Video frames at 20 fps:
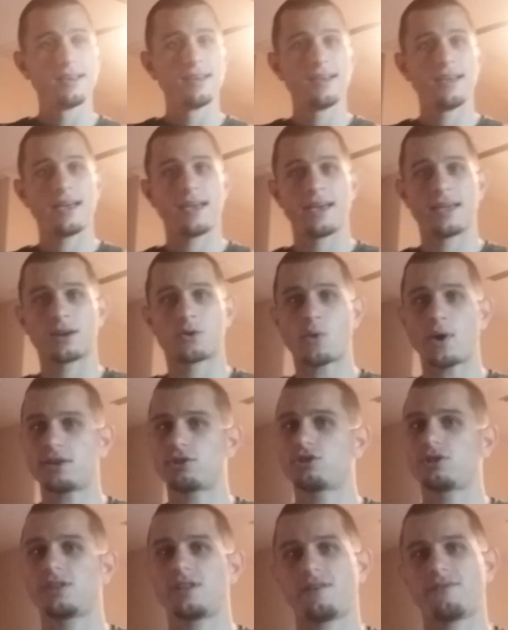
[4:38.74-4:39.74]
And
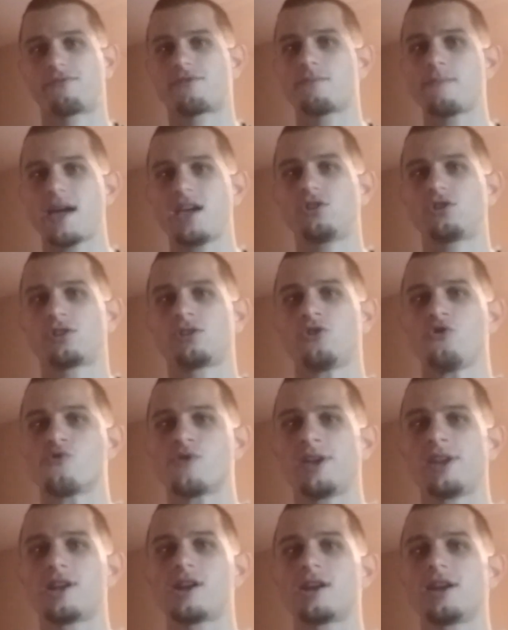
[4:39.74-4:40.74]
question the information you
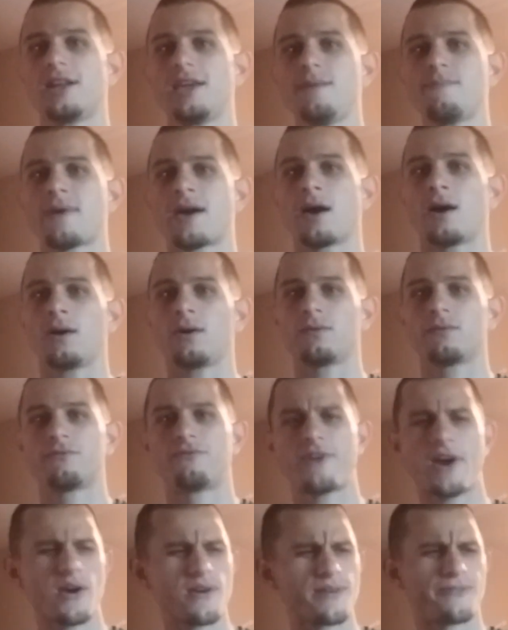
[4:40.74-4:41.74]
read in an email.
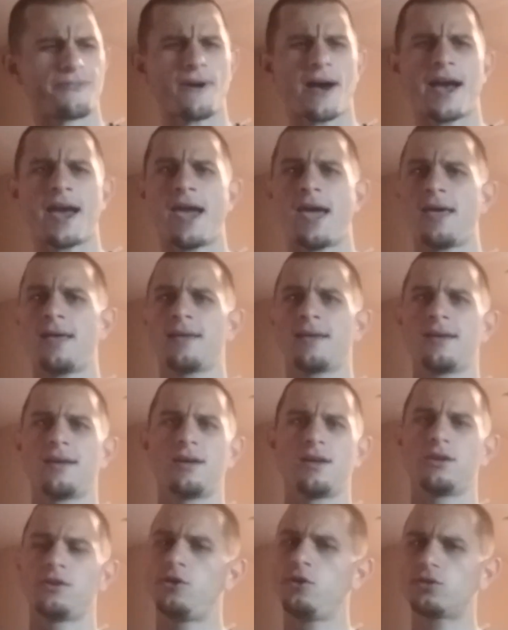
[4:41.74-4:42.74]
Verify it.
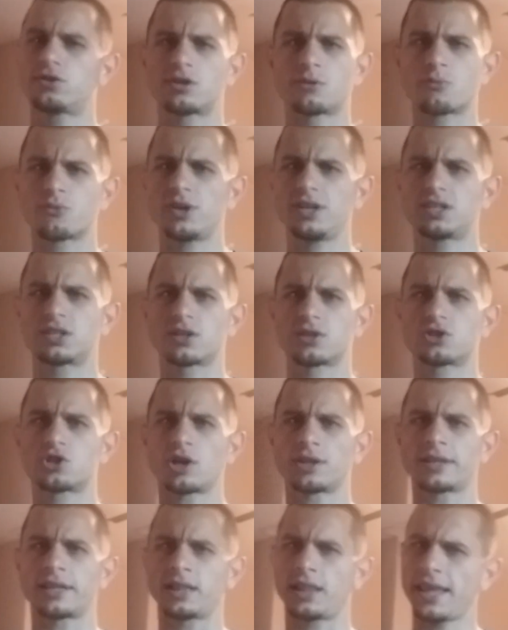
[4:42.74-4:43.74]
Do some research
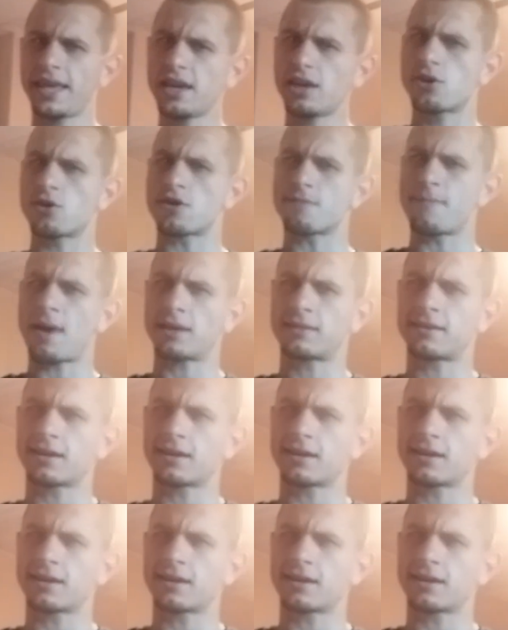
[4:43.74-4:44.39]
on the link you're about to